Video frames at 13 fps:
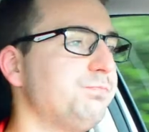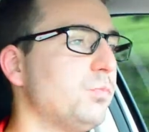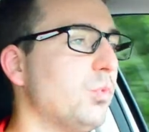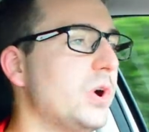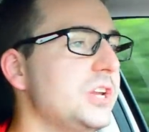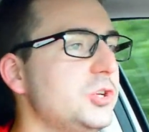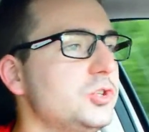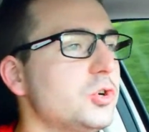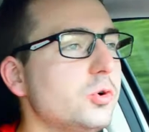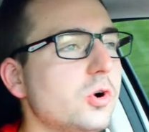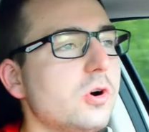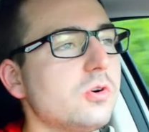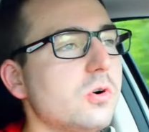When you do
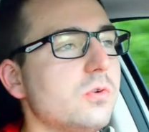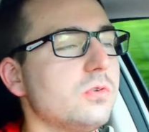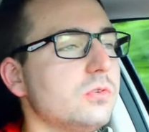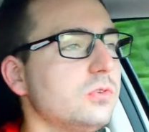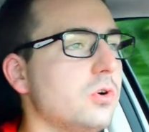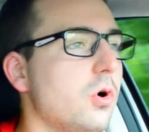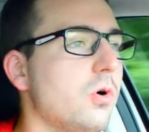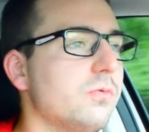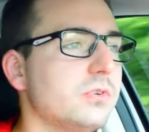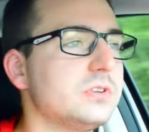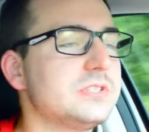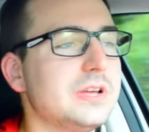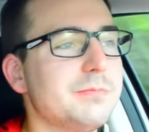go
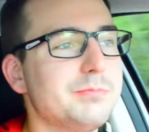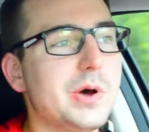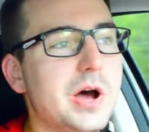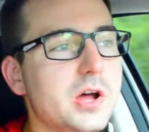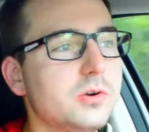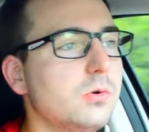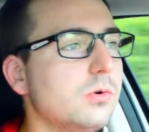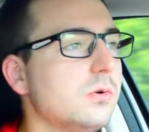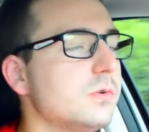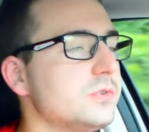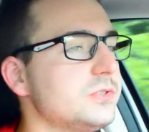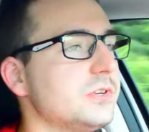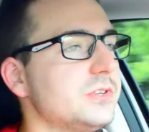over some
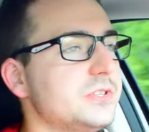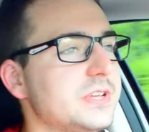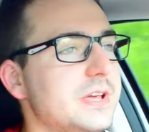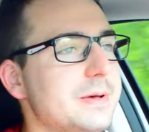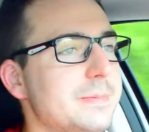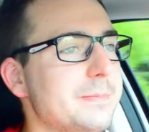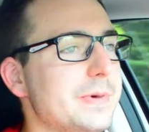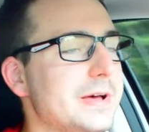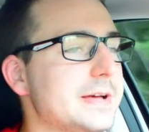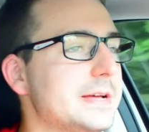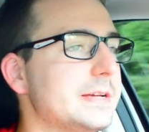potholes or some